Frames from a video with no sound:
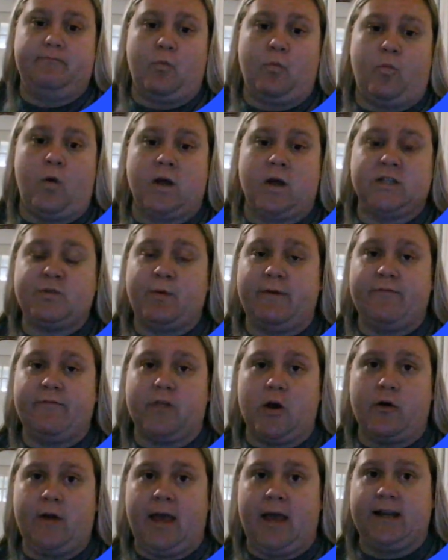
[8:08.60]
Once we've
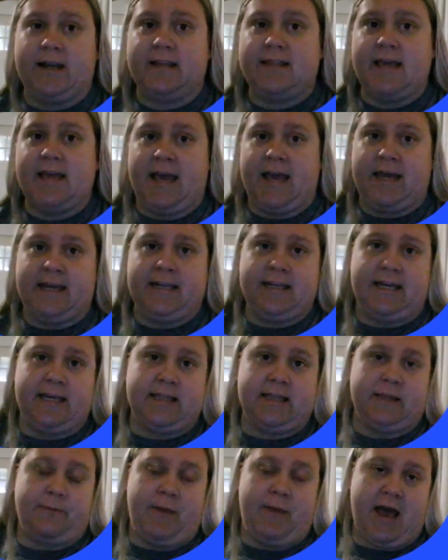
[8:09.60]
located the AED
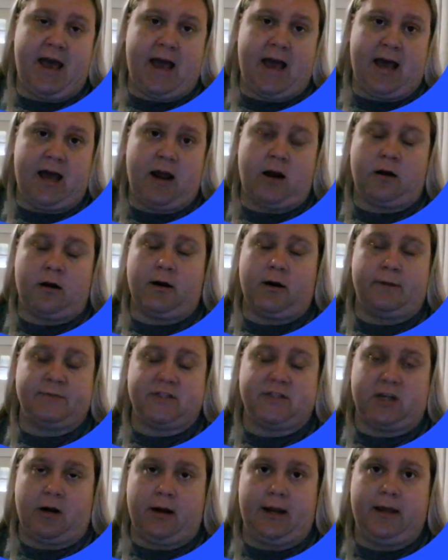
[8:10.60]
and the pad,
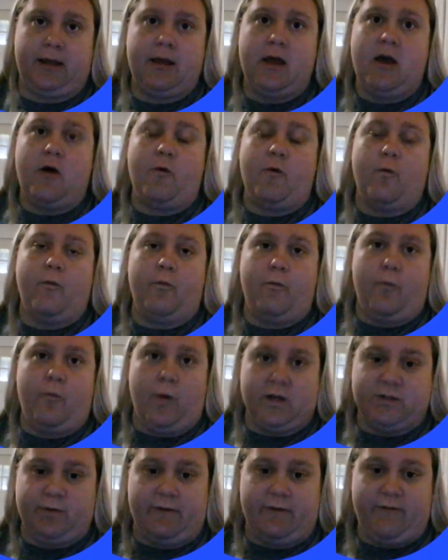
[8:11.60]

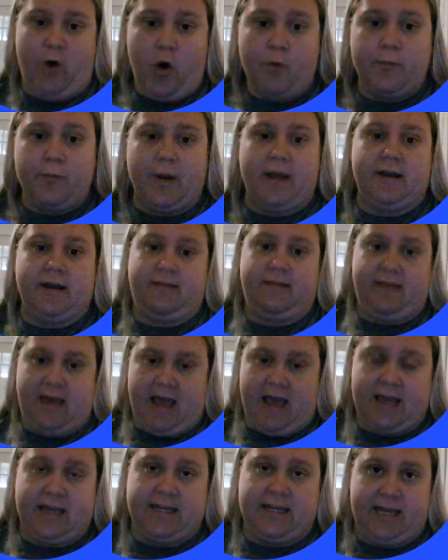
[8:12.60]
once we've opened the
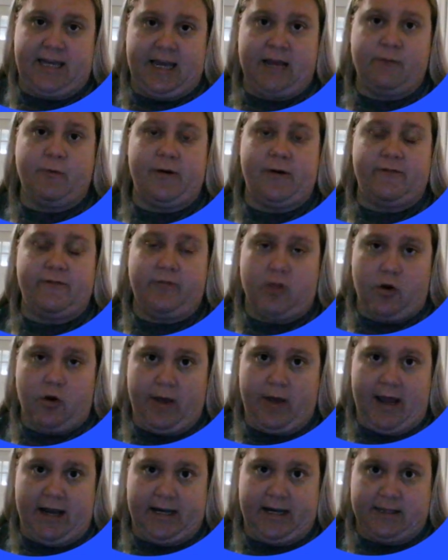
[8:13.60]
AED and we've
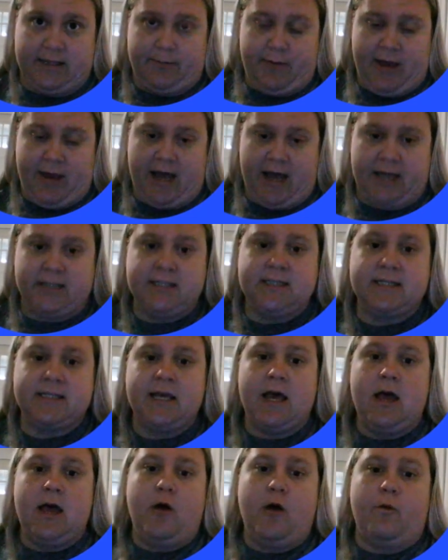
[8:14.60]
located the pads,
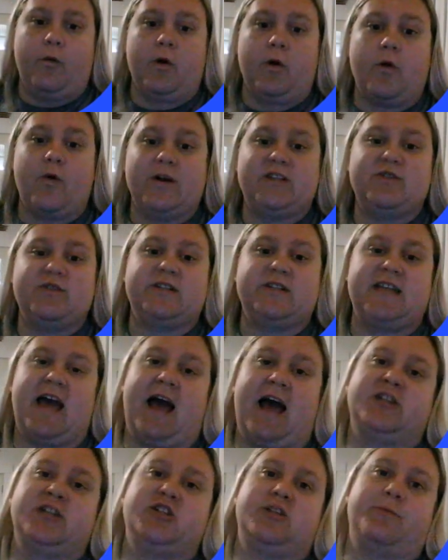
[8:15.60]
we're going to
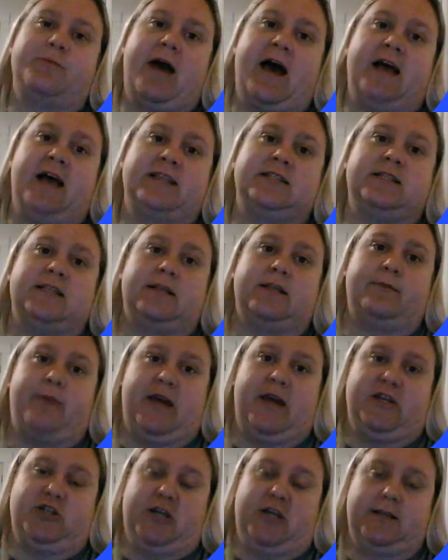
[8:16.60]
attach the pads to the
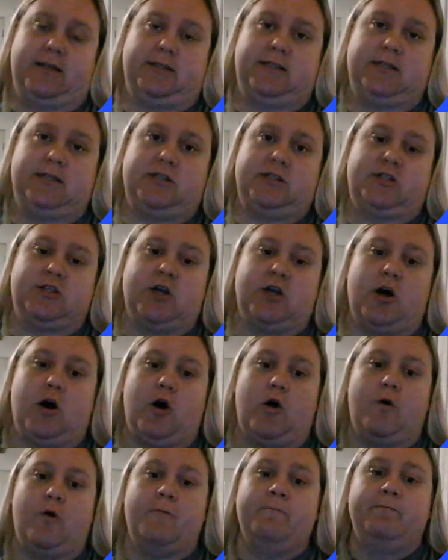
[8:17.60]
patient.
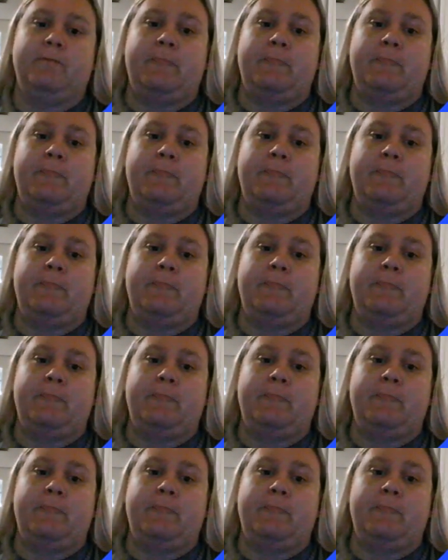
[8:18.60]
So